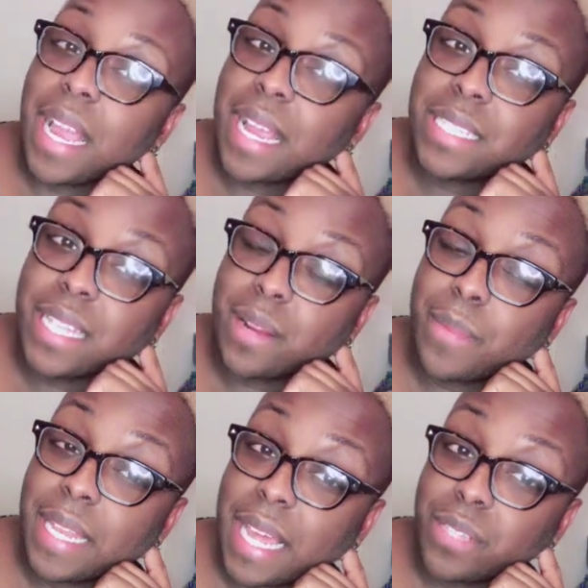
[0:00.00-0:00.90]
like I said
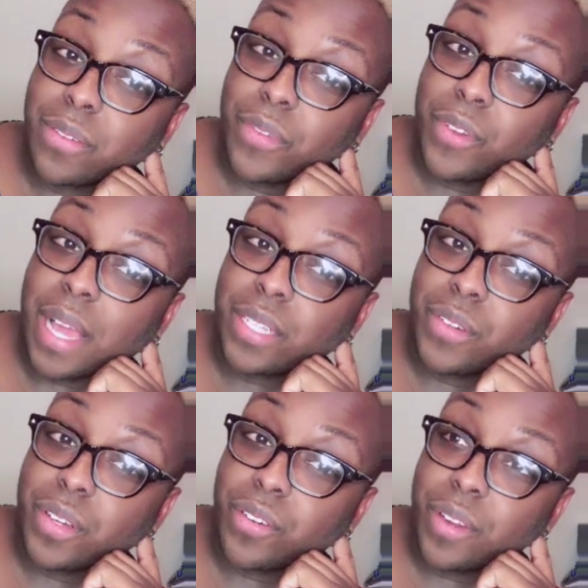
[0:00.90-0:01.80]
on my last review, I
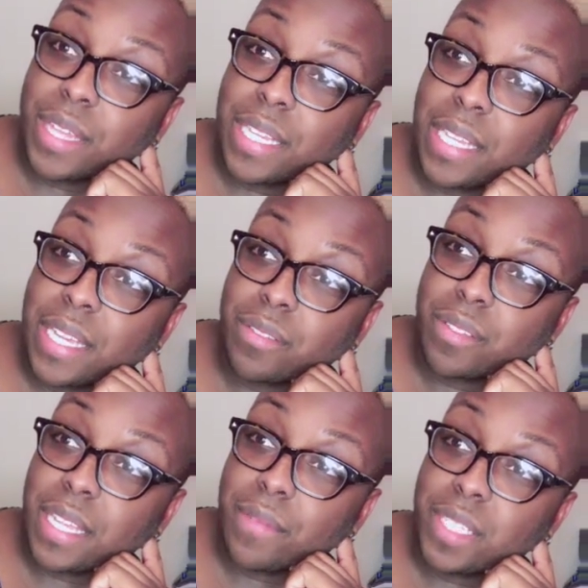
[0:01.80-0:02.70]
do agree that
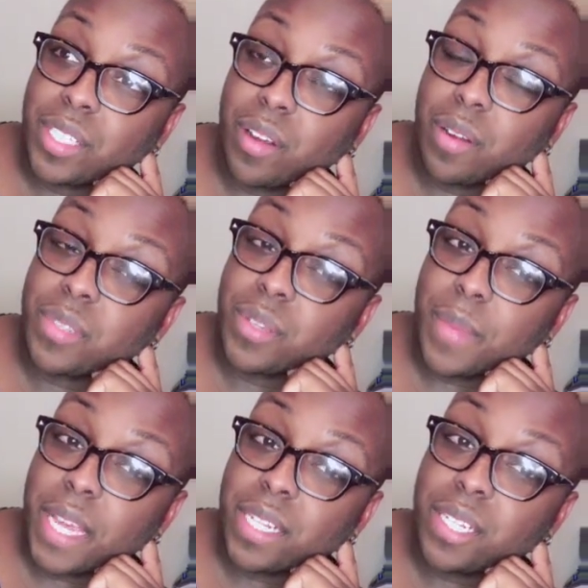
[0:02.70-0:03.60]
Dennis was giving Storm too
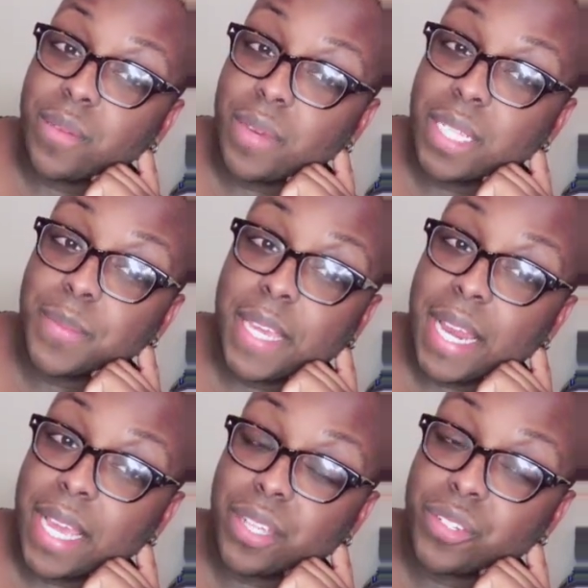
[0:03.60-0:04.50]
much. He was
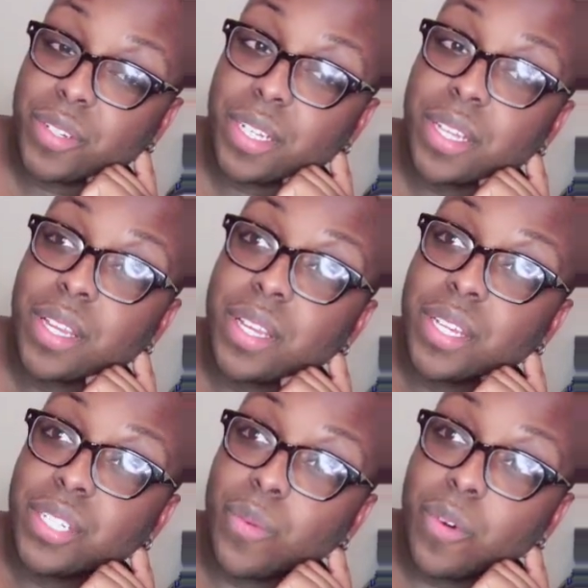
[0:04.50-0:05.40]
being extra
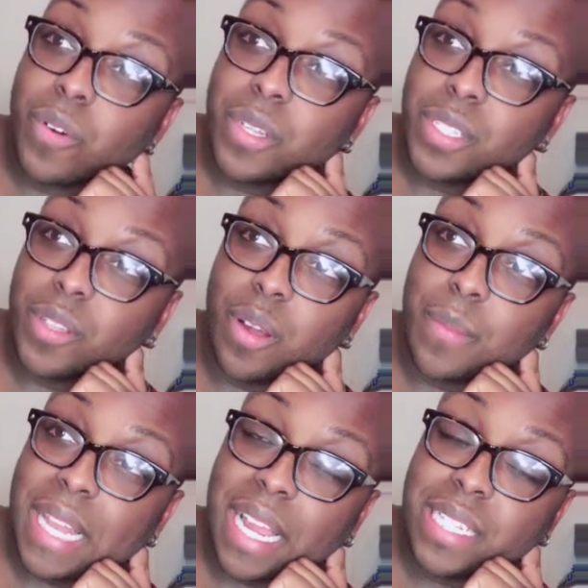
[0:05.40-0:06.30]
towards
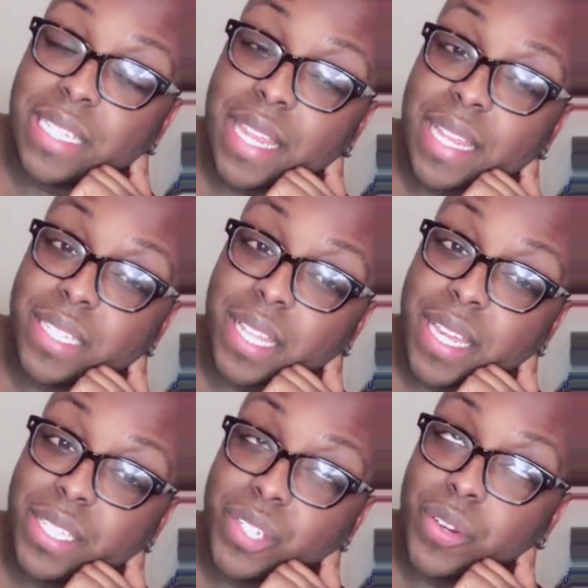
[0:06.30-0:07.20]
Storm. But like I said, there's a
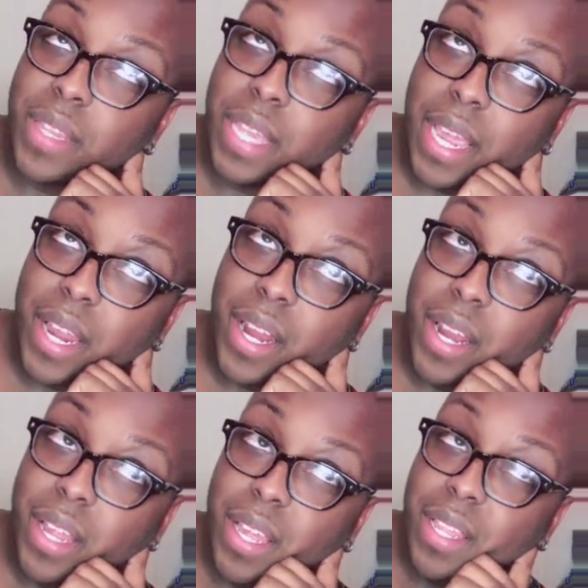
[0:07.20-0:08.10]
history
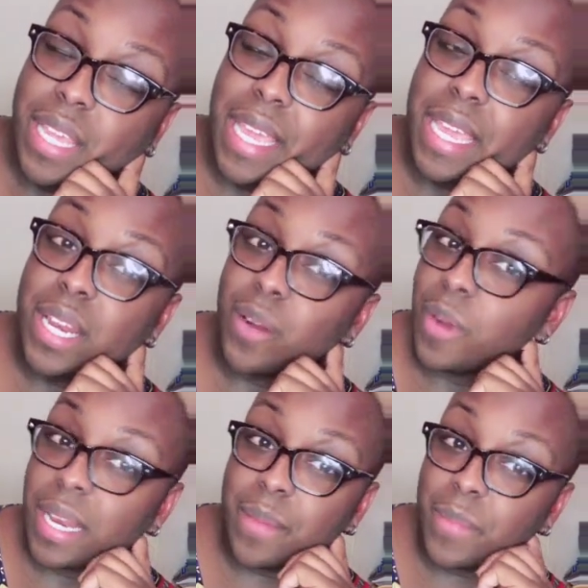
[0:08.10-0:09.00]
there that he
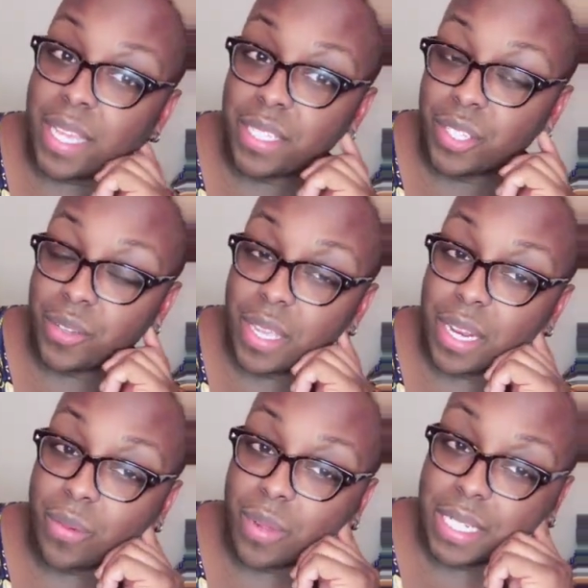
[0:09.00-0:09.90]
don't want to admit to.
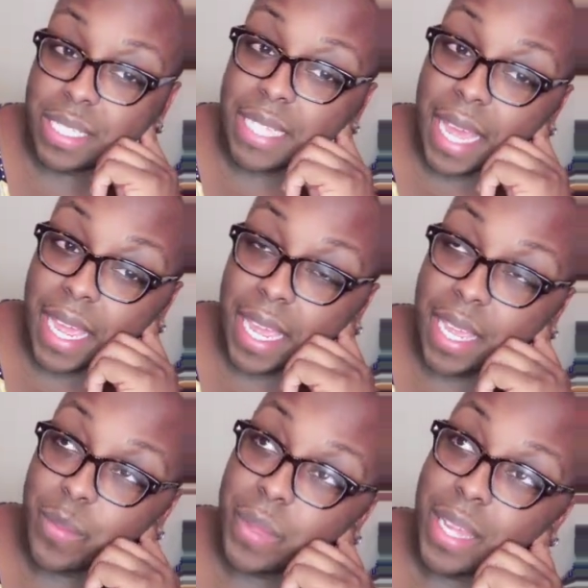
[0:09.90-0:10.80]
He don't want to
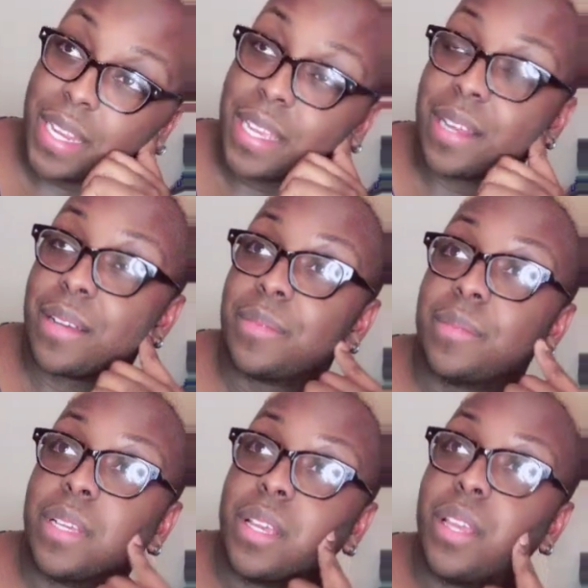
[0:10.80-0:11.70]
say. But, you know,
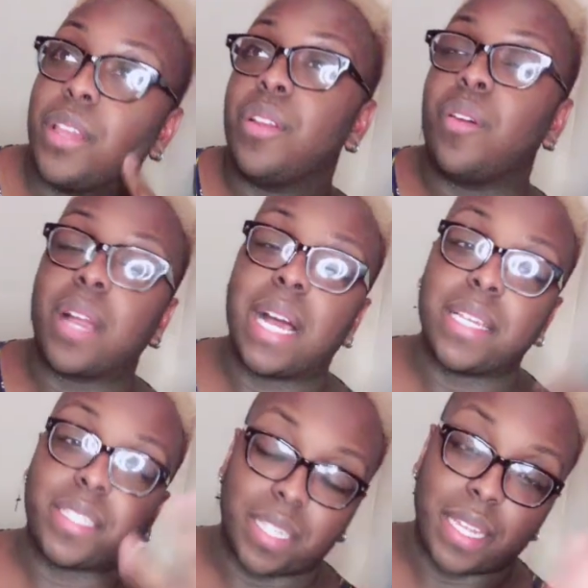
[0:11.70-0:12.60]
you don't
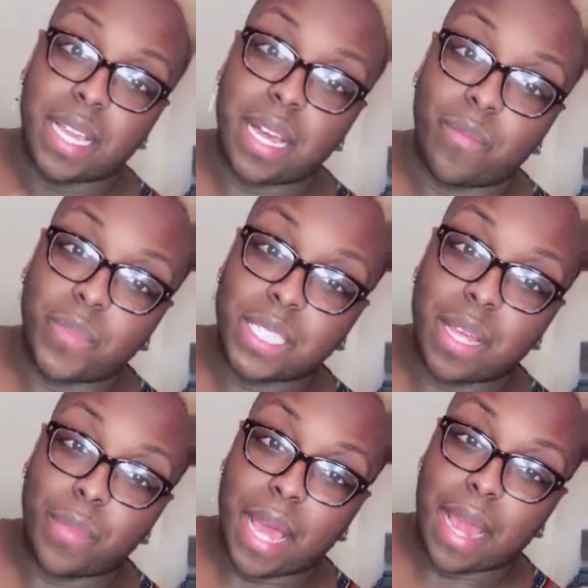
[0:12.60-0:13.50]
constantly come for
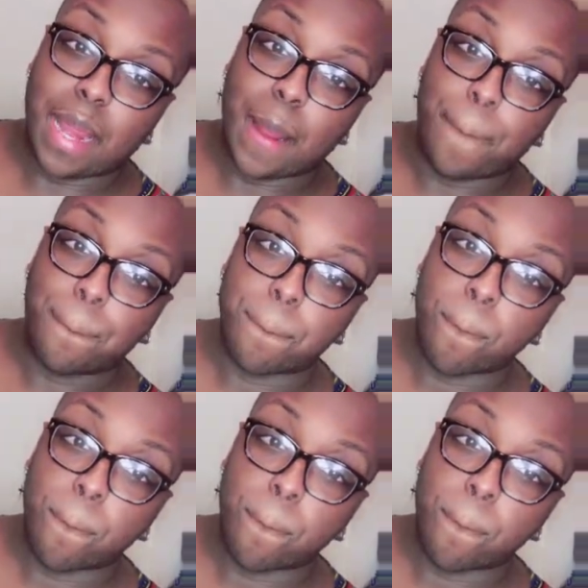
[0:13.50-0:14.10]
somebody